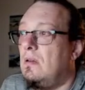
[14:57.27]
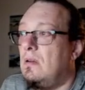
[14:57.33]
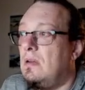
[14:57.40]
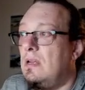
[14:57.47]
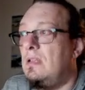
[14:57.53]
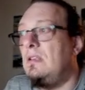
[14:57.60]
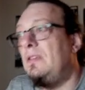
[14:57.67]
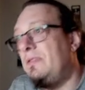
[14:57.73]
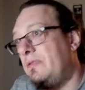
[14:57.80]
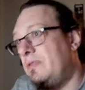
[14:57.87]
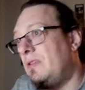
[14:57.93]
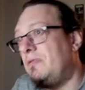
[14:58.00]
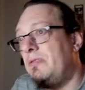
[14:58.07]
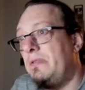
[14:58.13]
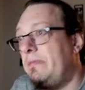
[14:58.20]

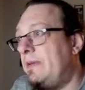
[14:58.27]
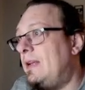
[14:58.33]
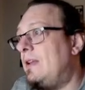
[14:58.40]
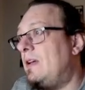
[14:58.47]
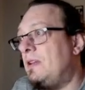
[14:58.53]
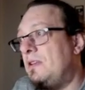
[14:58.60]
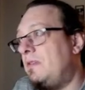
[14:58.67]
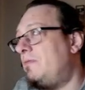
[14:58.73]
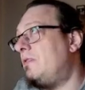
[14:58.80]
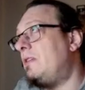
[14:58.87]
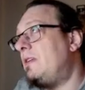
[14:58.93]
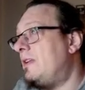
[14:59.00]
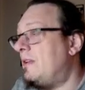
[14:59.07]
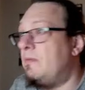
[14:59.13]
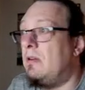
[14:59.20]
different VLAN, different
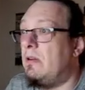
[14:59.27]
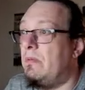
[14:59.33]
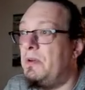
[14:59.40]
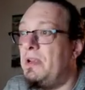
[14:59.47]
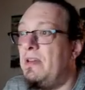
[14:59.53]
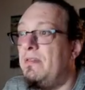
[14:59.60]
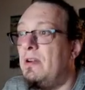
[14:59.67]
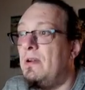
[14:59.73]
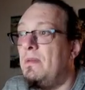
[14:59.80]
network, whatever.